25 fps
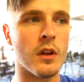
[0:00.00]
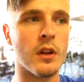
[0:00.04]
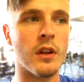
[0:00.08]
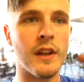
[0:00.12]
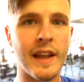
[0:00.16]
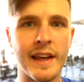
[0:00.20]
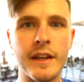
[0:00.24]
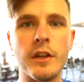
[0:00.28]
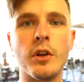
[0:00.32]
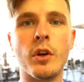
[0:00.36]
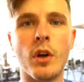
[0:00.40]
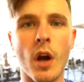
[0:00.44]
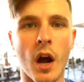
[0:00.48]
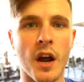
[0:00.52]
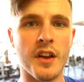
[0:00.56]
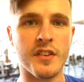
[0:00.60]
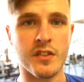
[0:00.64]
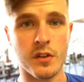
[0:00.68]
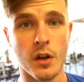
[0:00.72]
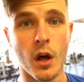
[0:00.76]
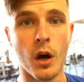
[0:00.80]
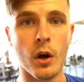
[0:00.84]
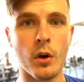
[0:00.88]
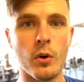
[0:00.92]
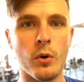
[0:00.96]
let you guys
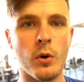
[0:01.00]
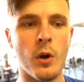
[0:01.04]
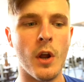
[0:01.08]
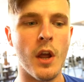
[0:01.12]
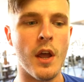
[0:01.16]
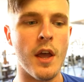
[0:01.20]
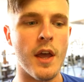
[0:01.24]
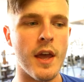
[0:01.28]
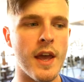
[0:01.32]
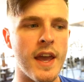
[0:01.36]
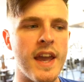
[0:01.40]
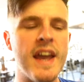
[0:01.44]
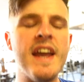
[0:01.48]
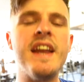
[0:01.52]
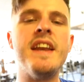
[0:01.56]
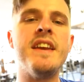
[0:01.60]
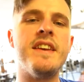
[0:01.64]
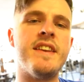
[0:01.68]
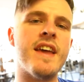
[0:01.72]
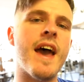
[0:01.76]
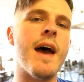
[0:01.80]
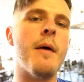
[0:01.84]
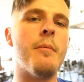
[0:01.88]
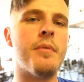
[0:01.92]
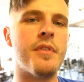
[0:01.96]
know in
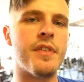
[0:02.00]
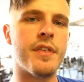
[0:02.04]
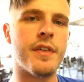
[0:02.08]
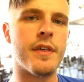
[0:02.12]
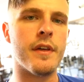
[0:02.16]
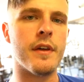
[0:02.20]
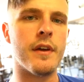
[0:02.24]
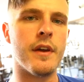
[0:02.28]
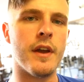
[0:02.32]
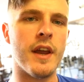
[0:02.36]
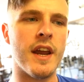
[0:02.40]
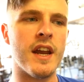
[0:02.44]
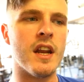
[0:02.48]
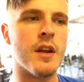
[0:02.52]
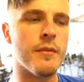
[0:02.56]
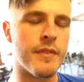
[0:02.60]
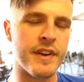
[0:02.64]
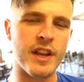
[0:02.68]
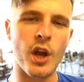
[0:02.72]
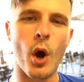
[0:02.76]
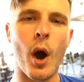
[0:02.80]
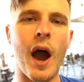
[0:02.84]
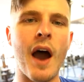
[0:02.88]
depth in a video.